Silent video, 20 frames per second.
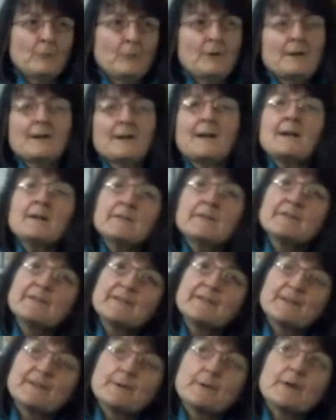when I
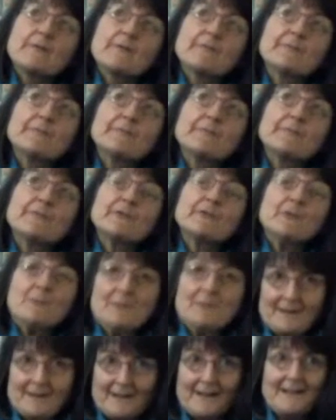heard from
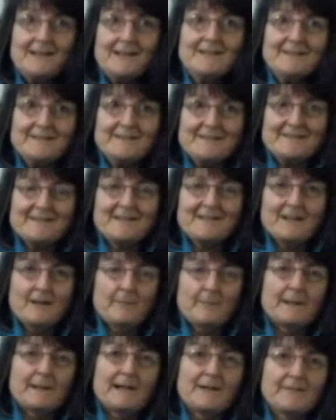Leyland
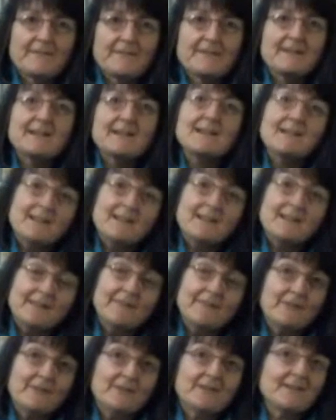about the
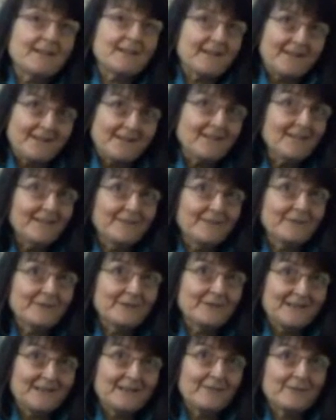
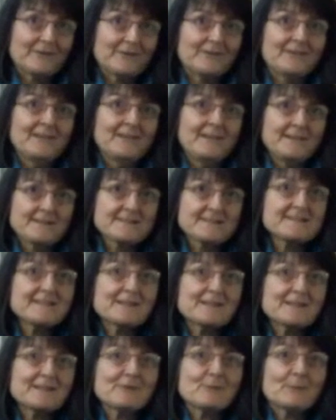11-11
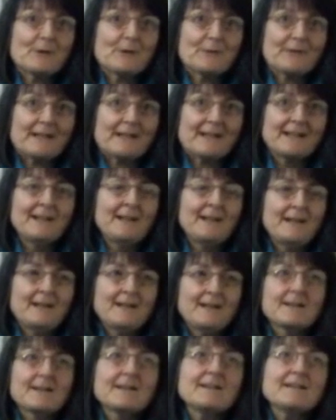ceremony
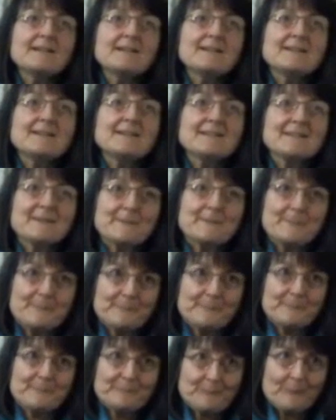in
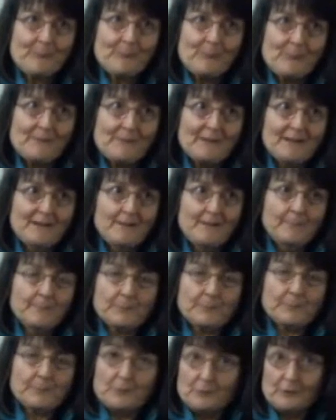
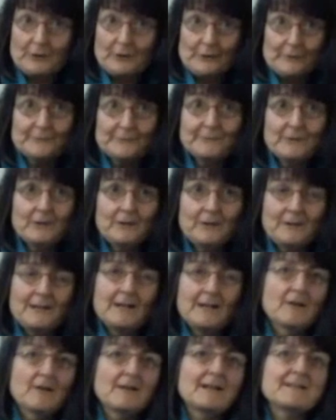Peru,
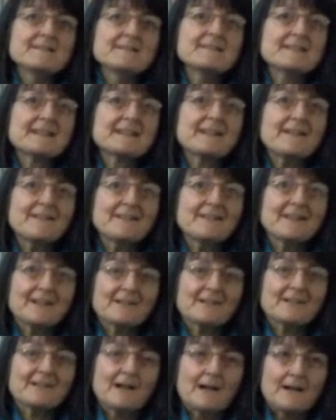on Chicago,
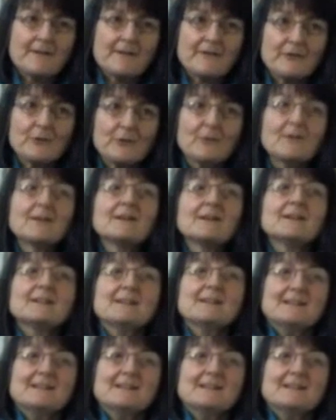I thought,